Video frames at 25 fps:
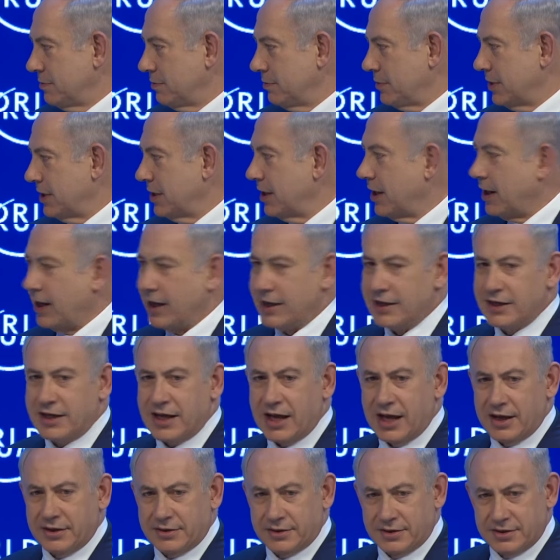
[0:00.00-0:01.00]
benign
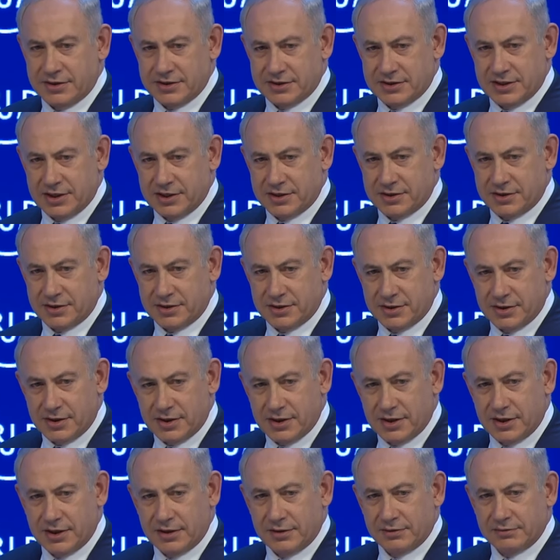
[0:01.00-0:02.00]
Cantonization
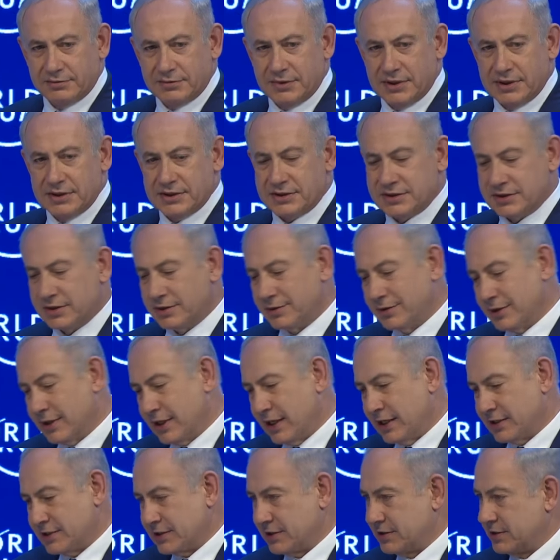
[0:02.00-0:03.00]
uh, in Syria.
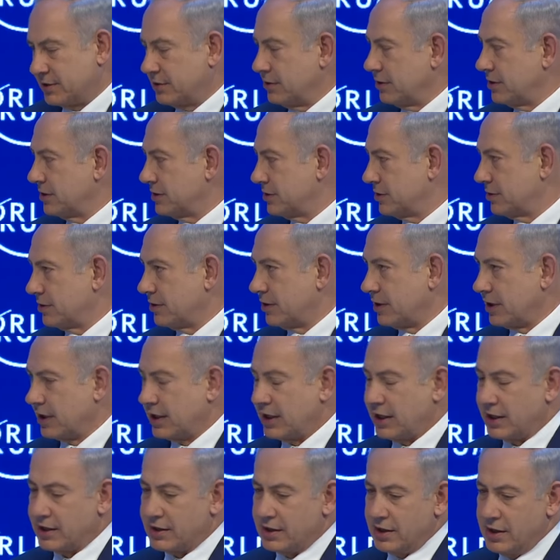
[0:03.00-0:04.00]
That's as good as you're going
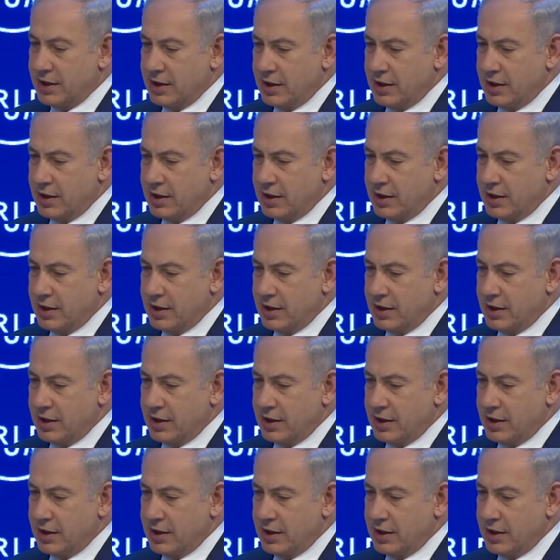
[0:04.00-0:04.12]
to get.